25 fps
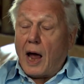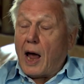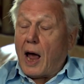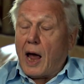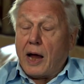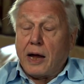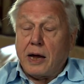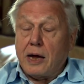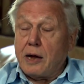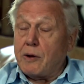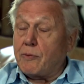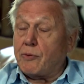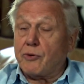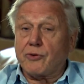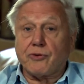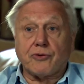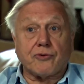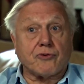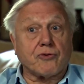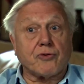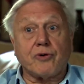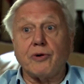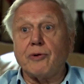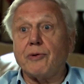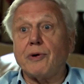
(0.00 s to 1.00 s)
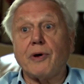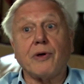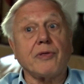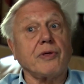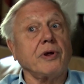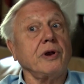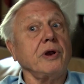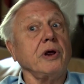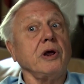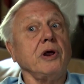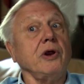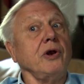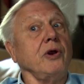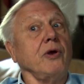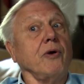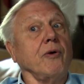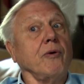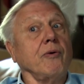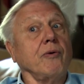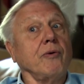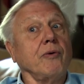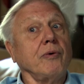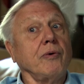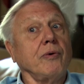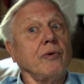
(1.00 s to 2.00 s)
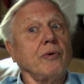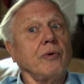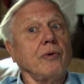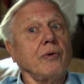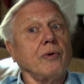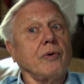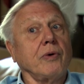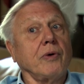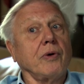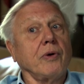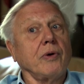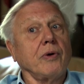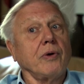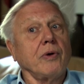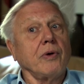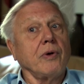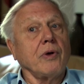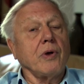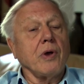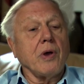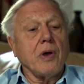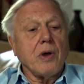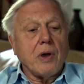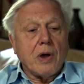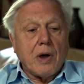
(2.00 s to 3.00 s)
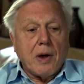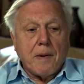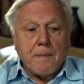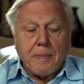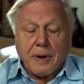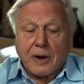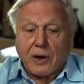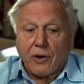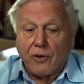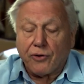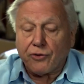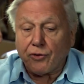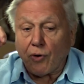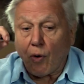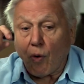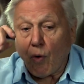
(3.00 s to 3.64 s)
He was truer than he knew, because